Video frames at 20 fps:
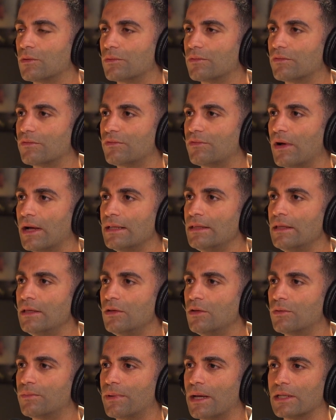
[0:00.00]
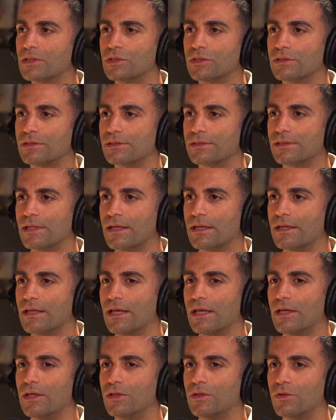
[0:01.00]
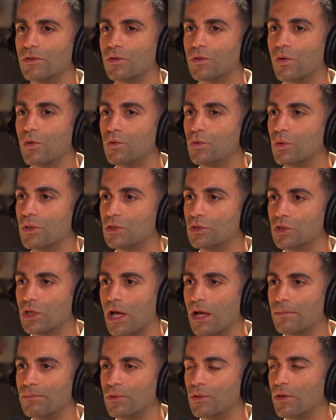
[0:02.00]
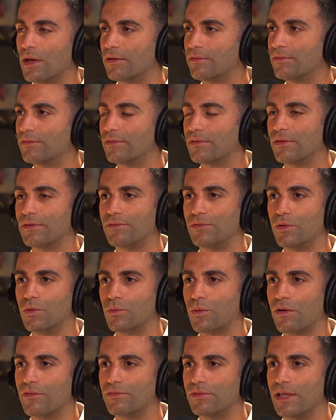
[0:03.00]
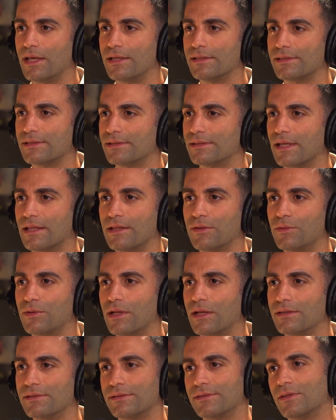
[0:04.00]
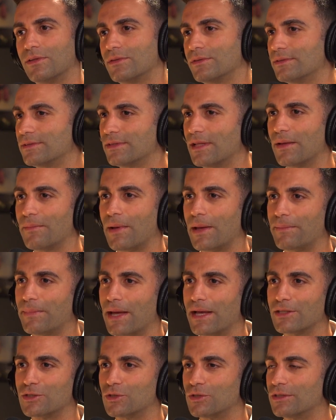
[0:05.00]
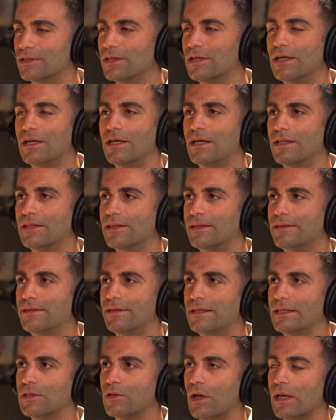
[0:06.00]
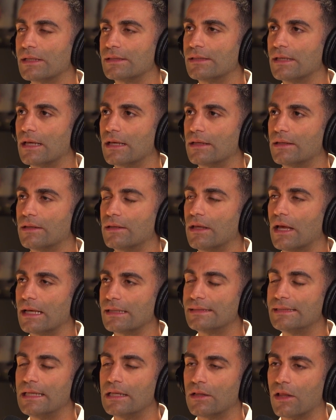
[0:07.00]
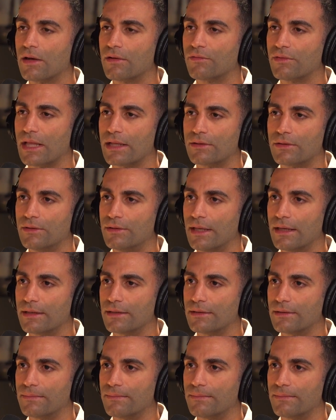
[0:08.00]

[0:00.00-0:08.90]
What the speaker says: Finding your passion is not, you go to a job, you have a few rough days and suddenly realize, no, this is not my passion. I see a lot of that today.